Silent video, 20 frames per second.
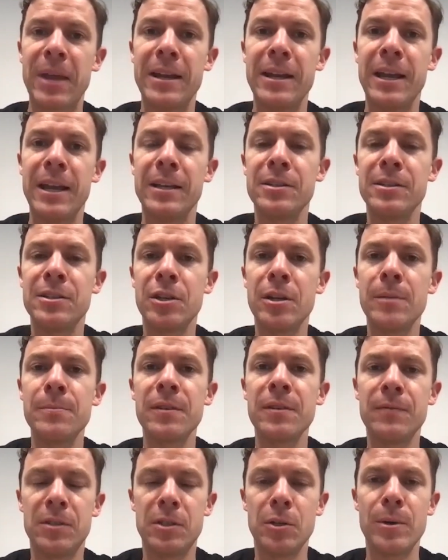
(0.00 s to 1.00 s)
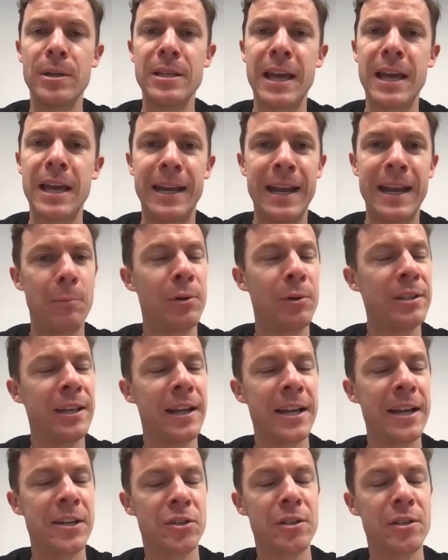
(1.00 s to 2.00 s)
in terms of doing that and what
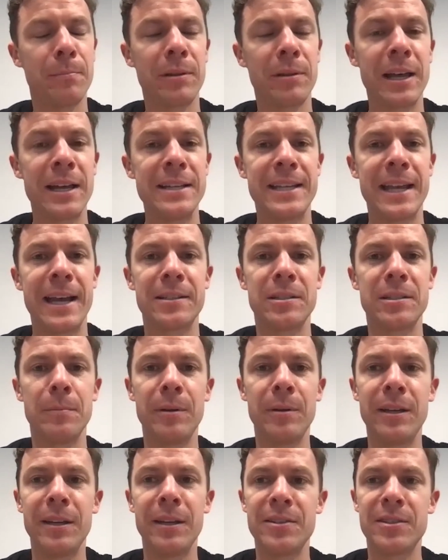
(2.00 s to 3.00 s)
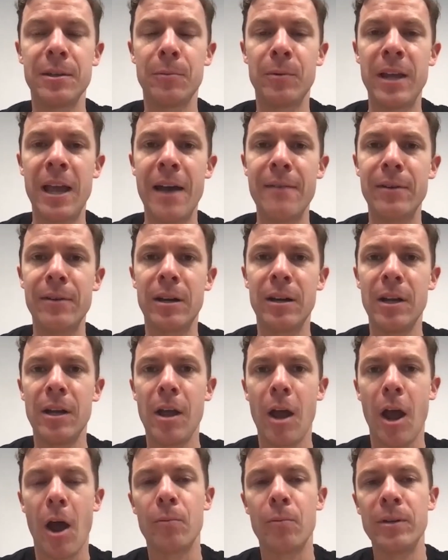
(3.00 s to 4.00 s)
that actually plays out to be is that we have a
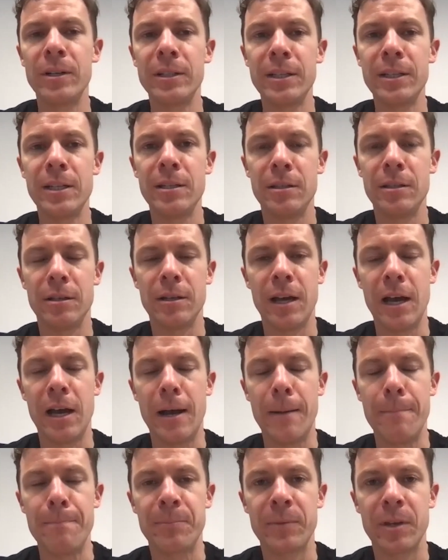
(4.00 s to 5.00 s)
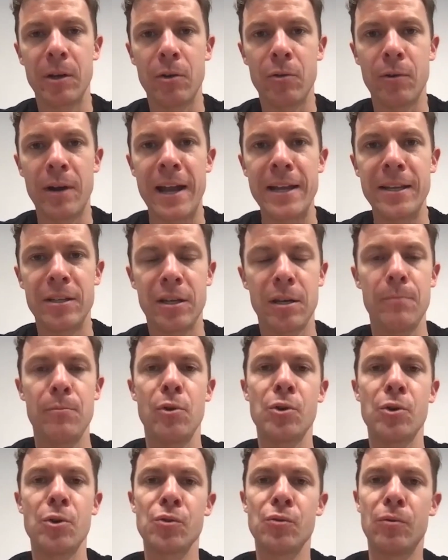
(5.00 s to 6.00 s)
really great
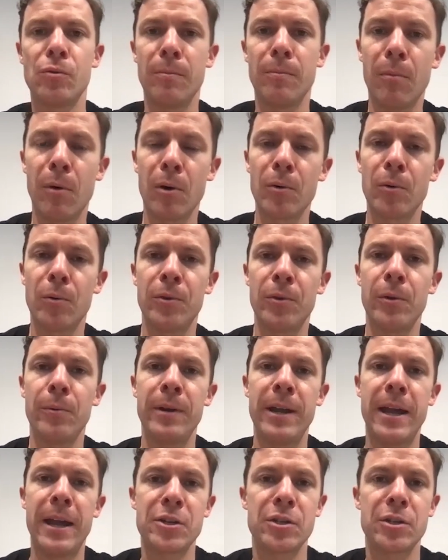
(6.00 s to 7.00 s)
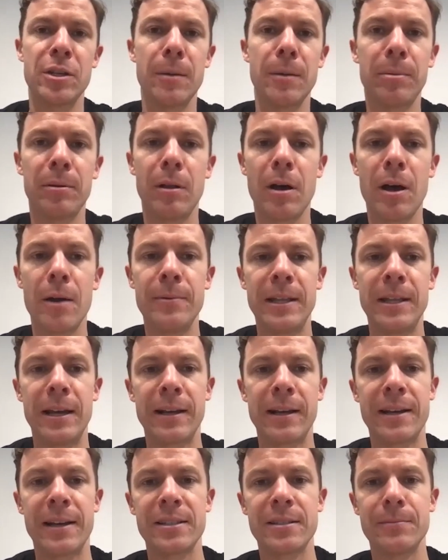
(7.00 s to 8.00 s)
commercial model that we actually apply with our
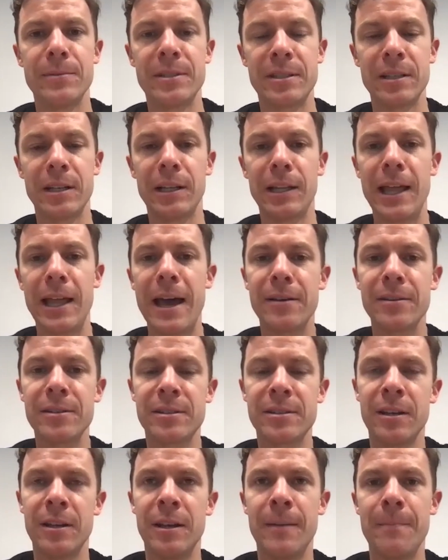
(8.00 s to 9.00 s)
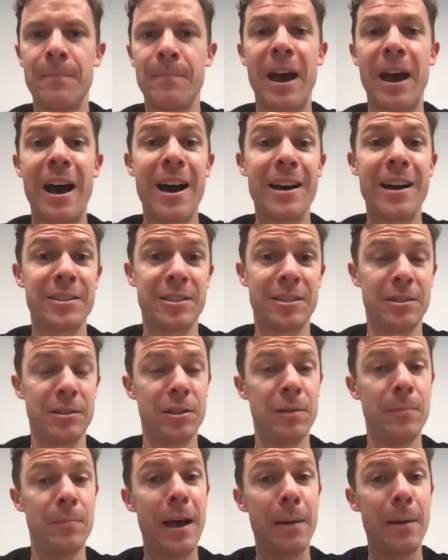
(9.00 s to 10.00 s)
customers that allows us
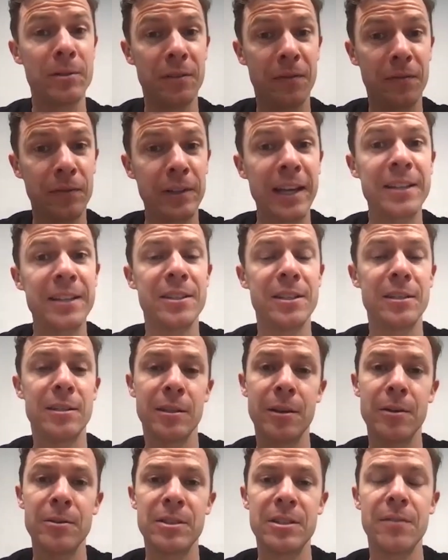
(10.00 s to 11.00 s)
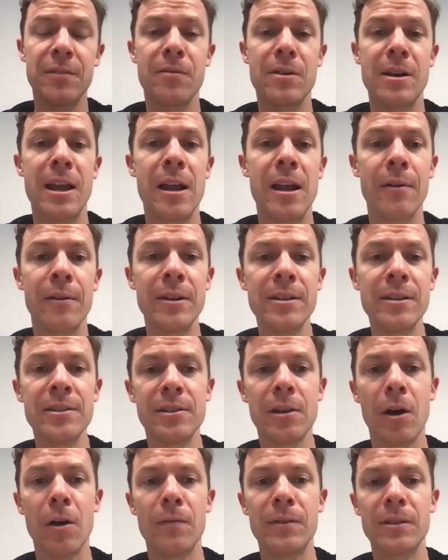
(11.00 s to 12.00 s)
to be able to flex into those different areas
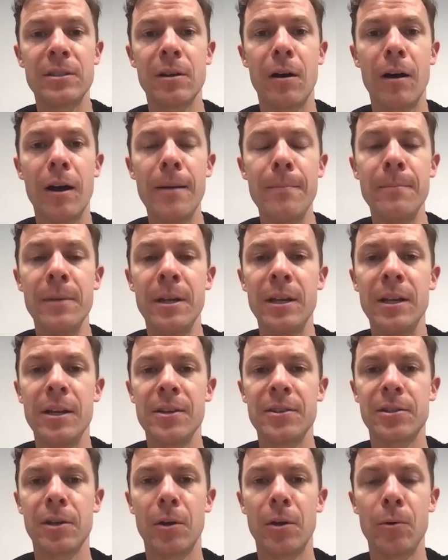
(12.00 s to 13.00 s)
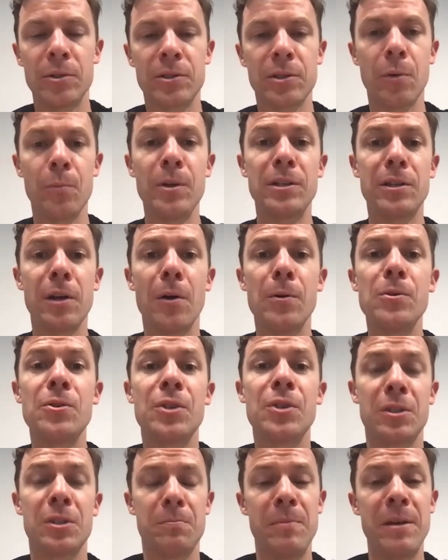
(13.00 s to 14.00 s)
over time. So we don't
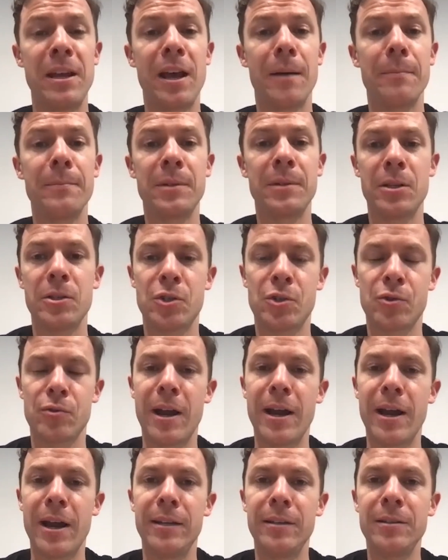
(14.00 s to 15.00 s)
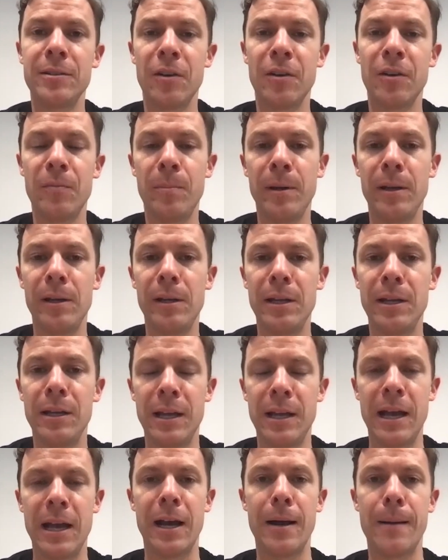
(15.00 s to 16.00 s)
just become constrained of
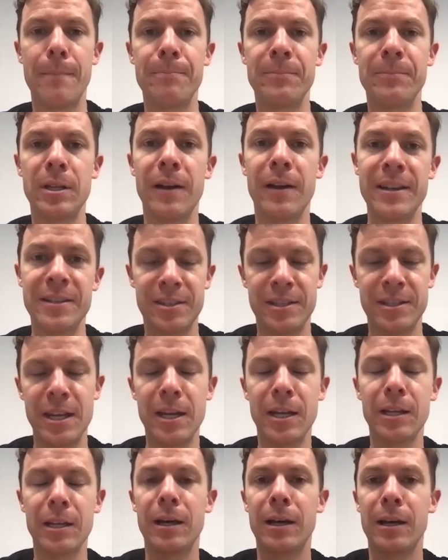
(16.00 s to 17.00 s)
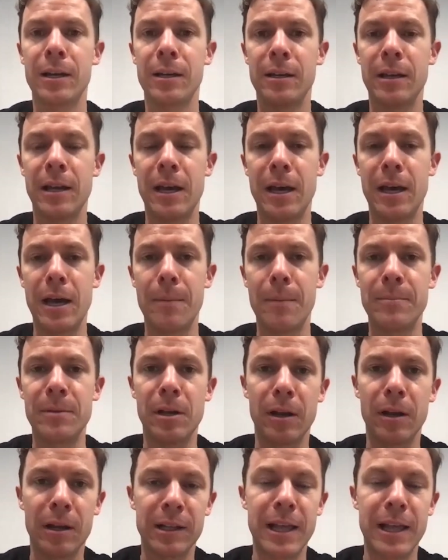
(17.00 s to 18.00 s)
being, you know, a singular, you
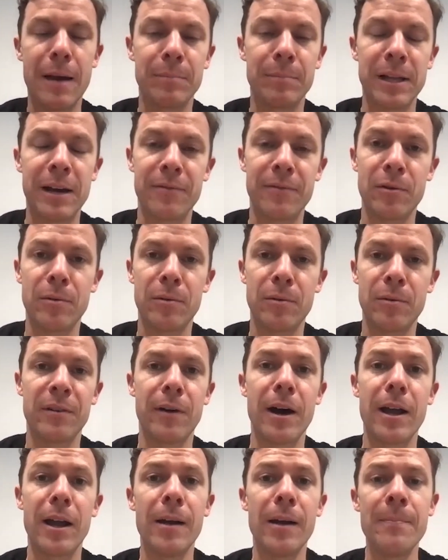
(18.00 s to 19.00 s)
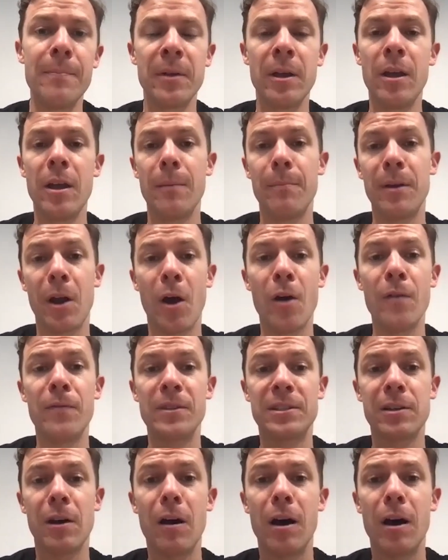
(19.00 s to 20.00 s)
know, cloud platform provider, but over
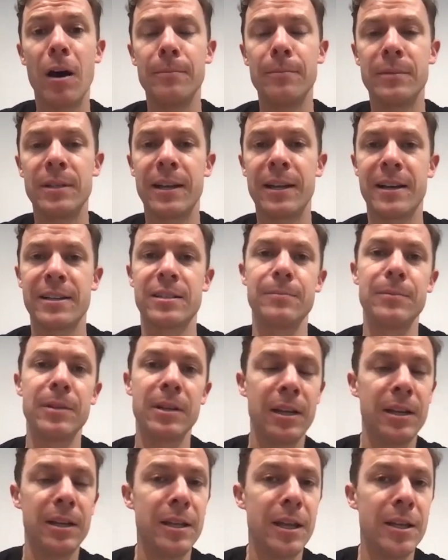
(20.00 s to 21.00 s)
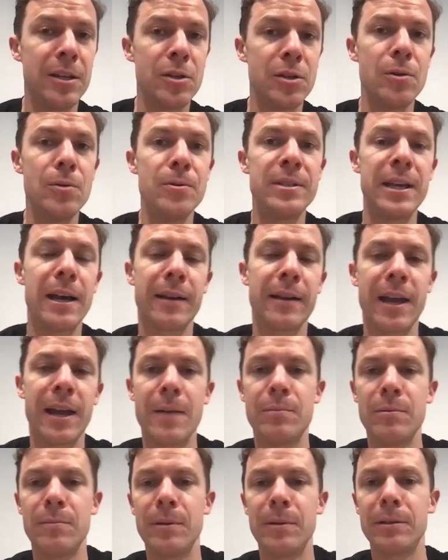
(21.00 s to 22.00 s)
time, the customer can then use our
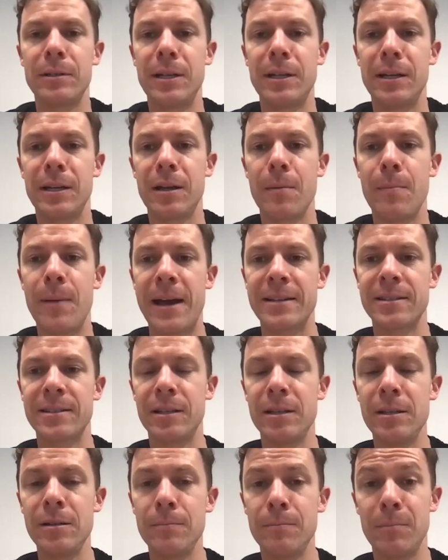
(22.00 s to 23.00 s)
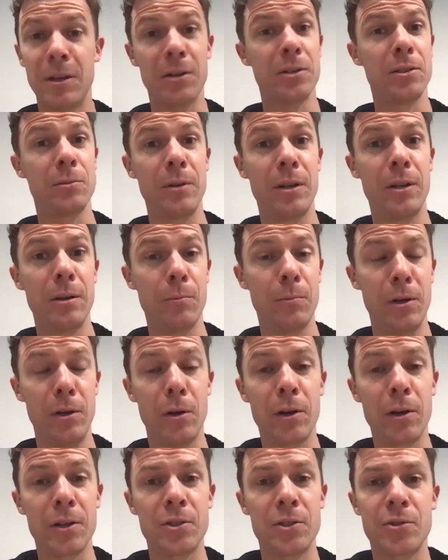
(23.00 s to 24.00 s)
capability and capacity because we're
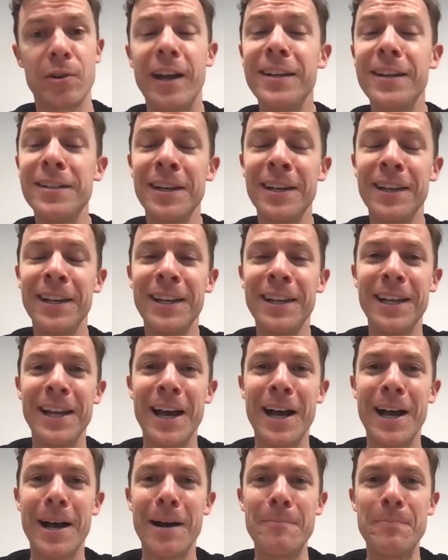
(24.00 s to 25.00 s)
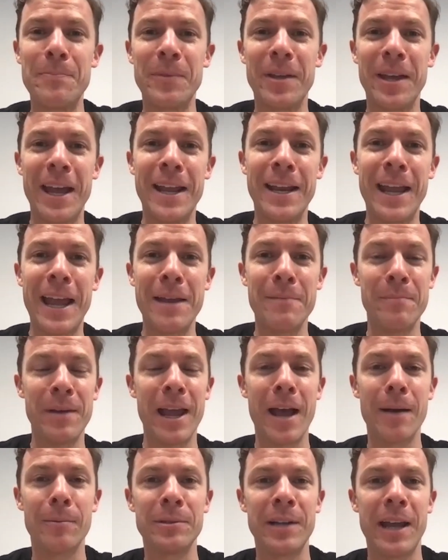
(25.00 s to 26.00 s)
not constrained and be
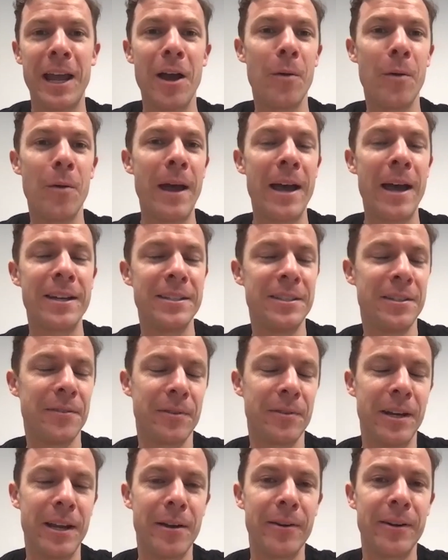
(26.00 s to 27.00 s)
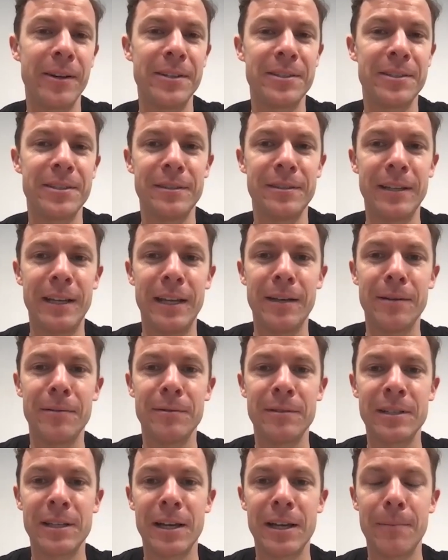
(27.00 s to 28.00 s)
able to help out in different areas
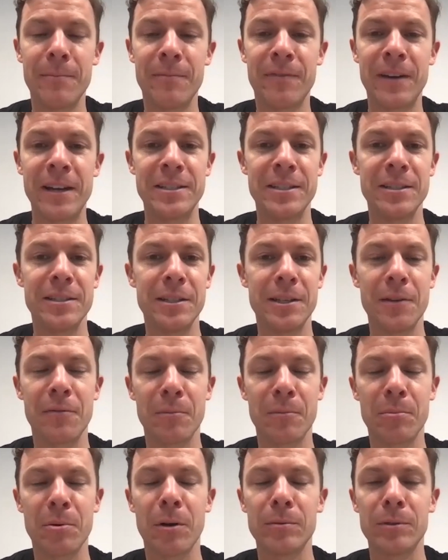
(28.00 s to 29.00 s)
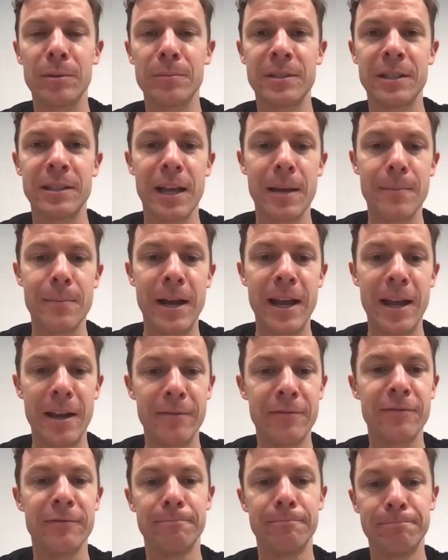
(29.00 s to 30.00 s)
and face into different problems that they may
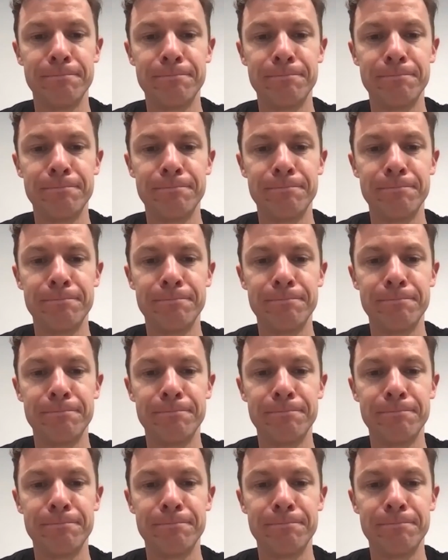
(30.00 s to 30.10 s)
have.